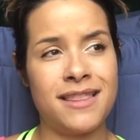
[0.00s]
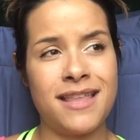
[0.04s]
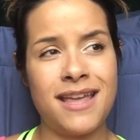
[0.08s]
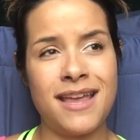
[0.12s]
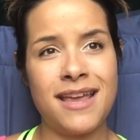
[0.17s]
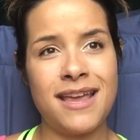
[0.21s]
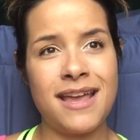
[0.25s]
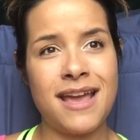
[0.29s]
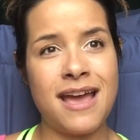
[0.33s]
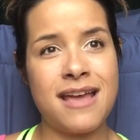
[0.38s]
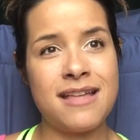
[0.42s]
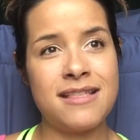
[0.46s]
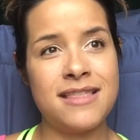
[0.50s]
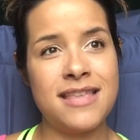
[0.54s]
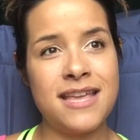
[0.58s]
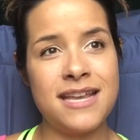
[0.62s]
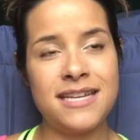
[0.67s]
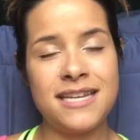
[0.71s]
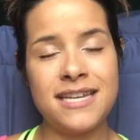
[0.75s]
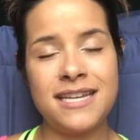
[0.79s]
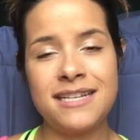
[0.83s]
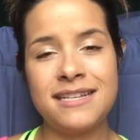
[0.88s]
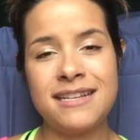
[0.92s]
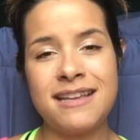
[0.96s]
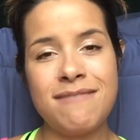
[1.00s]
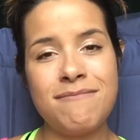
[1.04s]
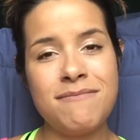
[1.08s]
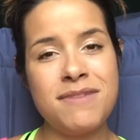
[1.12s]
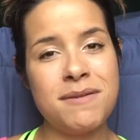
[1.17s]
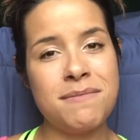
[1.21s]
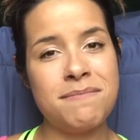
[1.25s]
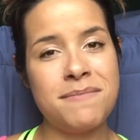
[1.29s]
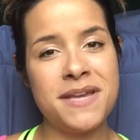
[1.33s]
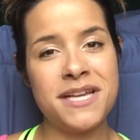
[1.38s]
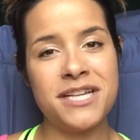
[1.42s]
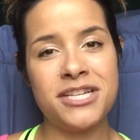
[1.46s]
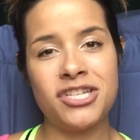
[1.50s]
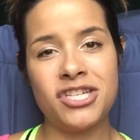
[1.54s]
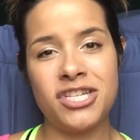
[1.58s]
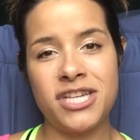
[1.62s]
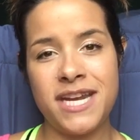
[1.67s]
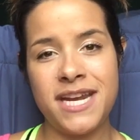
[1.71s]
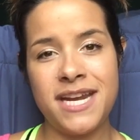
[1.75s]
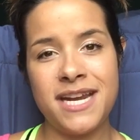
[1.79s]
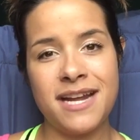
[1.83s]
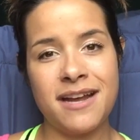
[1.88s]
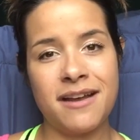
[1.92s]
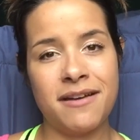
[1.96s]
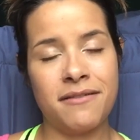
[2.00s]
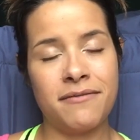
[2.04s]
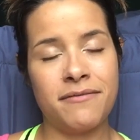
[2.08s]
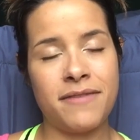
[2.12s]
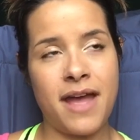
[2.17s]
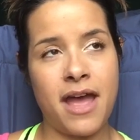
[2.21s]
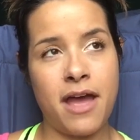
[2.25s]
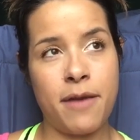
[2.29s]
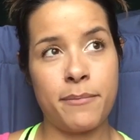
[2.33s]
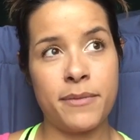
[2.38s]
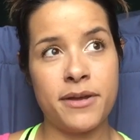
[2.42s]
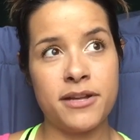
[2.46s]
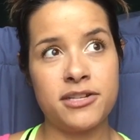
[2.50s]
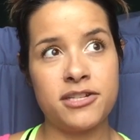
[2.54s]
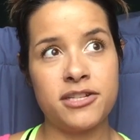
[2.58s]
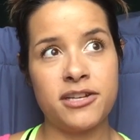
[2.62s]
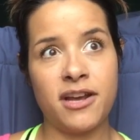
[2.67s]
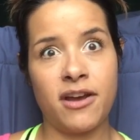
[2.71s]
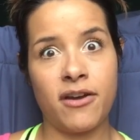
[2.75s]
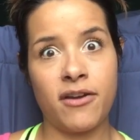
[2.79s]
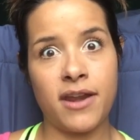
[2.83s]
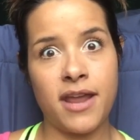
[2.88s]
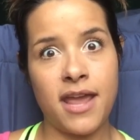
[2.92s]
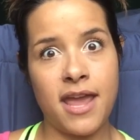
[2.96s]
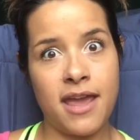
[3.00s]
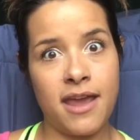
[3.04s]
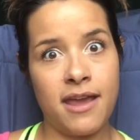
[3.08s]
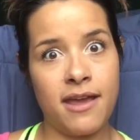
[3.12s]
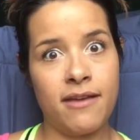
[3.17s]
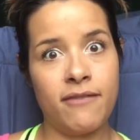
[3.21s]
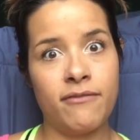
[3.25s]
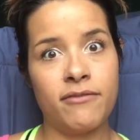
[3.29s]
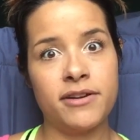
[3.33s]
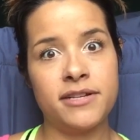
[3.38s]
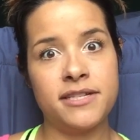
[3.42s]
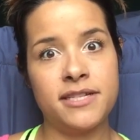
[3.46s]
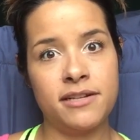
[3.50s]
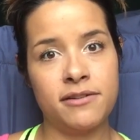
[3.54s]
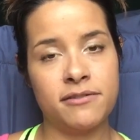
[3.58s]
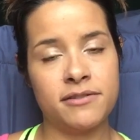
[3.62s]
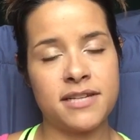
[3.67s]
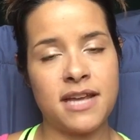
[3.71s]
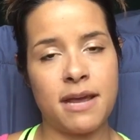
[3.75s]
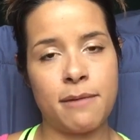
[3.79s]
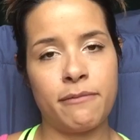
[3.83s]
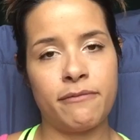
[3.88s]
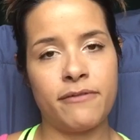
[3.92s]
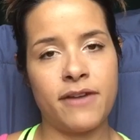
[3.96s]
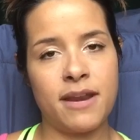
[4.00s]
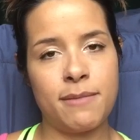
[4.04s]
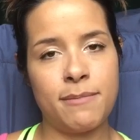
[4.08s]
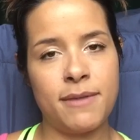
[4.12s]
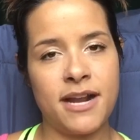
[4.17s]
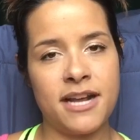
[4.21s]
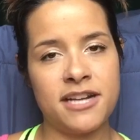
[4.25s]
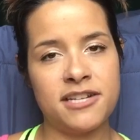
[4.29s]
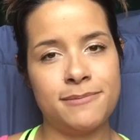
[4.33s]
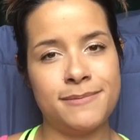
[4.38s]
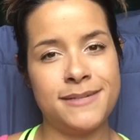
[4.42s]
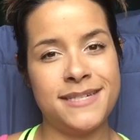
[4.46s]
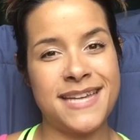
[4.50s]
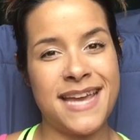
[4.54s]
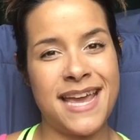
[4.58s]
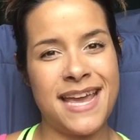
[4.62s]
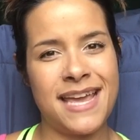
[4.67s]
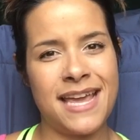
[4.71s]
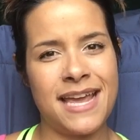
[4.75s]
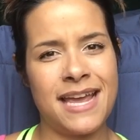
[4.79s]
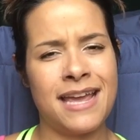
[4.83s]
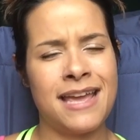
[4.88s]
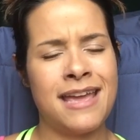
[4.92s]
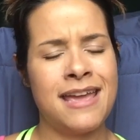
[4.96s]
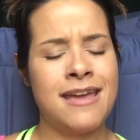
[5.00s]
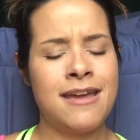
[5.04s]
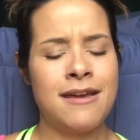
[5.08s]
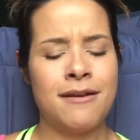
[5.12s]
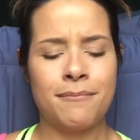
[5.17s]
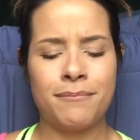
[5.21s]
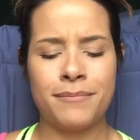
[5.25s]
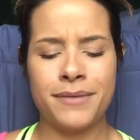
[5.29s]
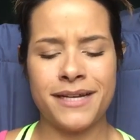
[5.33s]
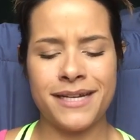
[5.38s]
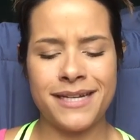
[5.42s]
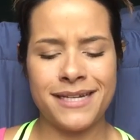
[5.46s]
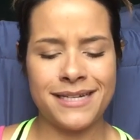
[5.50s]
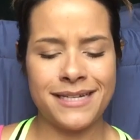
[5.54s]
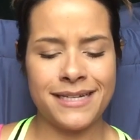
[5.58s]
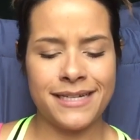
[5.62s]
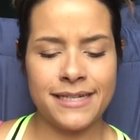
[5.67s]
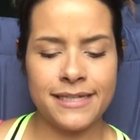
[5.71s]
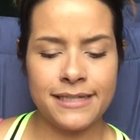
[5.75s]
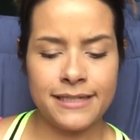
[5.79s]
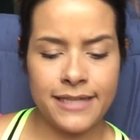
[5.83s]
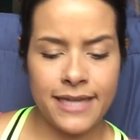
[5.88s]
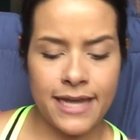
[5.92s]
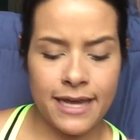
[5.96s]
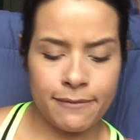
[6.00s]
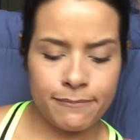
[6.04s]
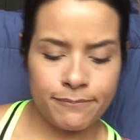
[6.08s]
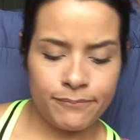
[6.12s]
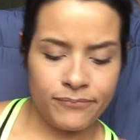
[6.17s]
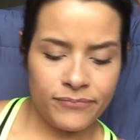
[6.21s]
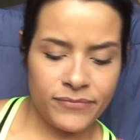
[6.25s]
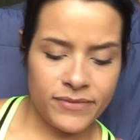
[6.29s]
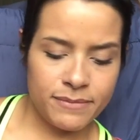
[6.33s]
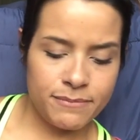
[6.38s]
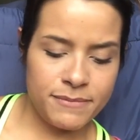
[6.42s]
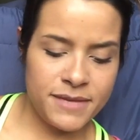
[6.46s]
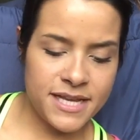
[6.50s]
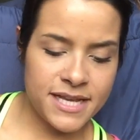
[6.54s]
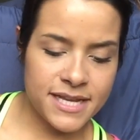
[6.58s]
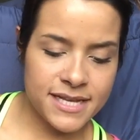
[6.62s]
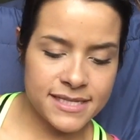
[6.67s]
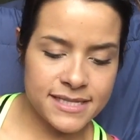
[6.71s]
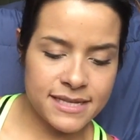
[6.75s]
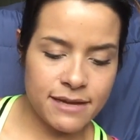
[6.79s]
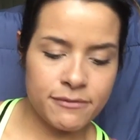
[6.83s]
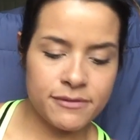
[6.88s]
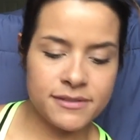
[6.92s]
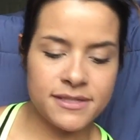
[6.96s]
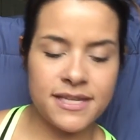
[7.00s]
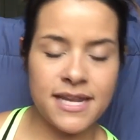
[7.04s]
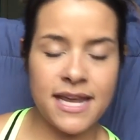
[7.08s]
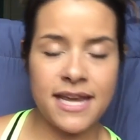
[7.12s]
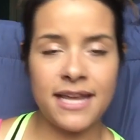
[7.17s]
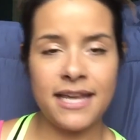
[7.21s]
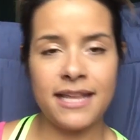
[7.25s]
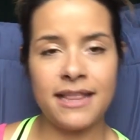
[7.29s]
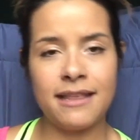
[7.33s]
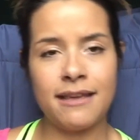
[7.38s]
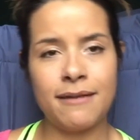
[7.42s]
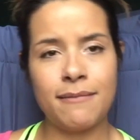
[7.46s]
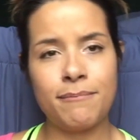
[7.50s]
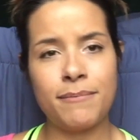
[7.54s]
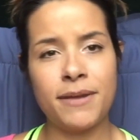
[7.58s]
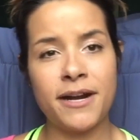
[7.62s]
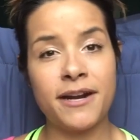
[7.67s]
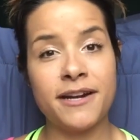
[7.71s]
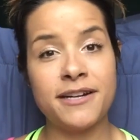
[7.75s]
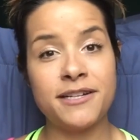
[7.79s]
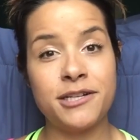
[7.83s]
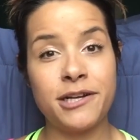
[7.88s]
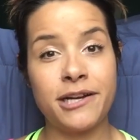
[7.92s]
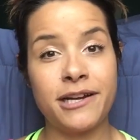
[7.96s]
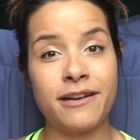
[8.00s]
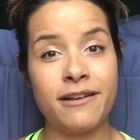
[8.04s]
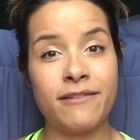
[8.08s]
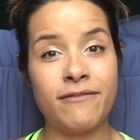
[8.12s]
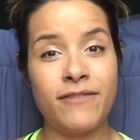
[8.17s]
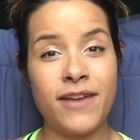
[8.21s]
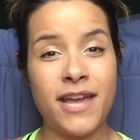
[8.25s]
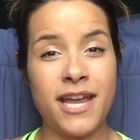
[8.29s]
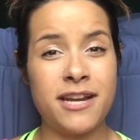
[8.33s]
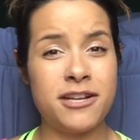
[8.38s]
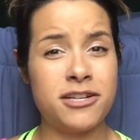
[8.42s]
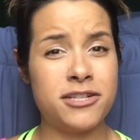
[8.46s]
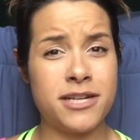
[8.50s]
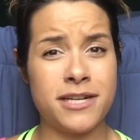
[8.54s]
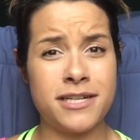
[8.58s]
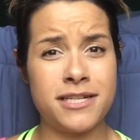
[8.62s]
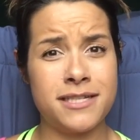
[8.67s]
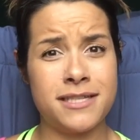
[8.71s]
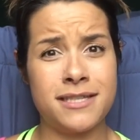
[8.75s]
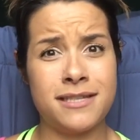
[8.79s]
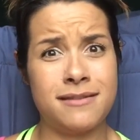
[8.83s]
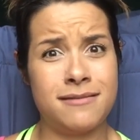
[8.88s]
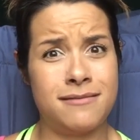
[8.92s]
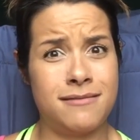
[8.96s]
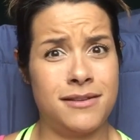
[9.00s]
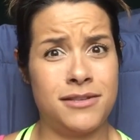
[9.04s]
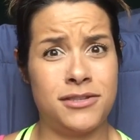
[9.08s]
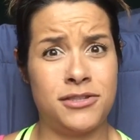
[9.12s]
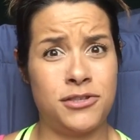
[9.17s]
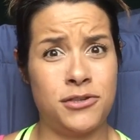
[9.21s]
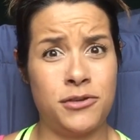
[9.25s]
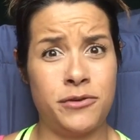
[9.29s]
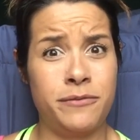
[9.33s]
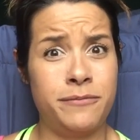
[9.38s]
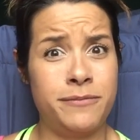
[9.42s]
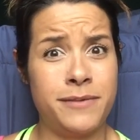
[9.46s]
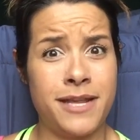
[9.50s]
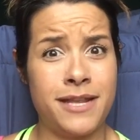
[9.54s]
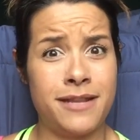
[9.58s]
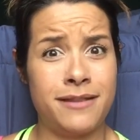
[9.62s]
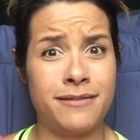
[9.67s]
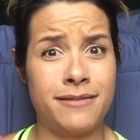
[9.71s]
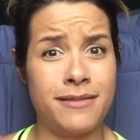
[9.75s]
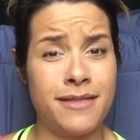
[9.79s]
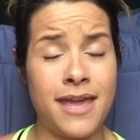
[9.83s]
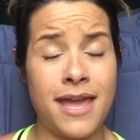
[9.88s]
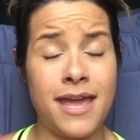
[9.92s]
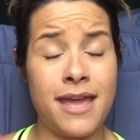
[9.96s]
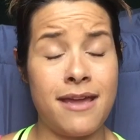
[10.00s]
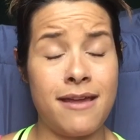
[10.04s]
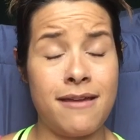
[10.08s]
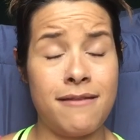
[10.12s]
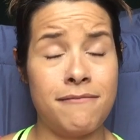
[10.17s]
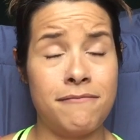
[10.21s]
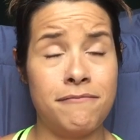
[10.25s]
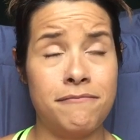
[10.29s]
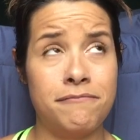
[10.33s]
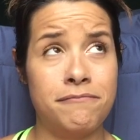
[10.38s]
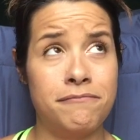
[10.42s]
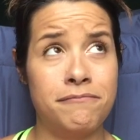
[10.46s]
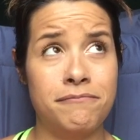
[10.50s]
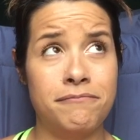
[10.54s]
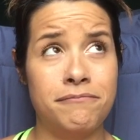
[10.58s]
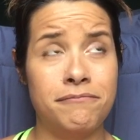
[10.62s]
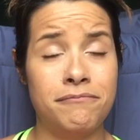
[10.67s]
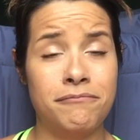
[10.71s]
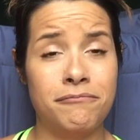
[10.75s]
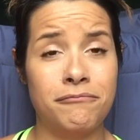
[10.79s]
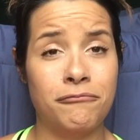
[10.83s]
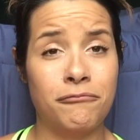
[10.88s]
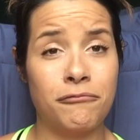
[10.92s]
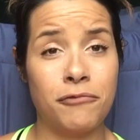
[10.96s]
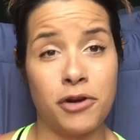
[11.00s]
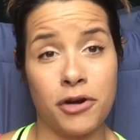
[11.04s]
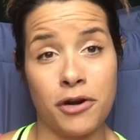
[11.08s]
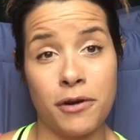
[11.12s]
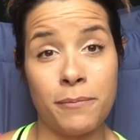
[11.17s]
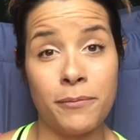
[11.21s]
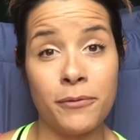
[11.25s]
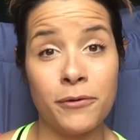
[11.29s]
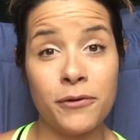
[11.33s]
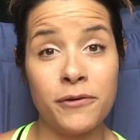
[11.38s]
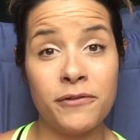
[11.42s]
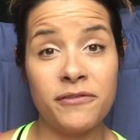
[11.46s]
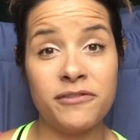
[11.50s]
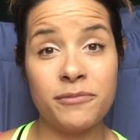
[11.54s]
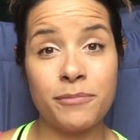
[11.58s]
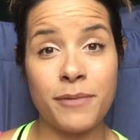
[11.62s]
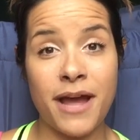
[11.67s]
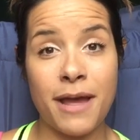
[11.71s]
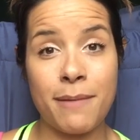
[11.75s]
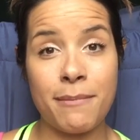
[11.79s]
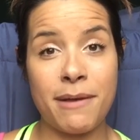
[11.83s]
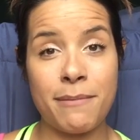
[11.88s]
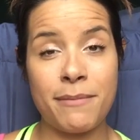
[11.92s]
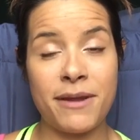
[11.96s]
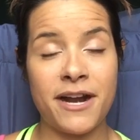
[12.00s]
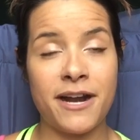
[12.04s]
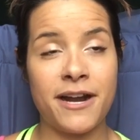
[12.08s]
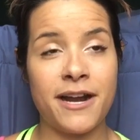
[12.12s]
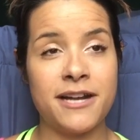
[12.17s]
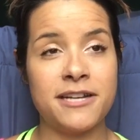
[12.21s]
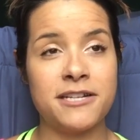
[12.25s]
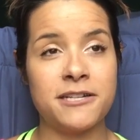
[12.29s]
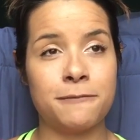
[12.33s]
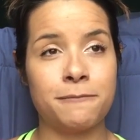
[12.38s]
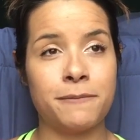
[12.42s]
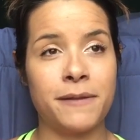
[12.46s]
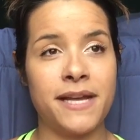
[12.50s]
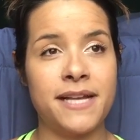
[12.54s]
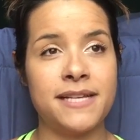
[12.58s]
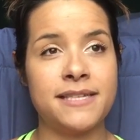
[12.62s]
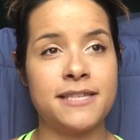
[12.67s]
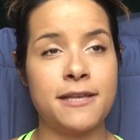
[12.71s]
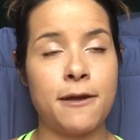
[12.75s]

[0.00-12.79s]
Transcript: They did give me a big sheet of how much on every single type of vitamin I should be taking, but yeah, because I was taking the Bariatric Advantage, I just assumed that they were approved by my bariatric place.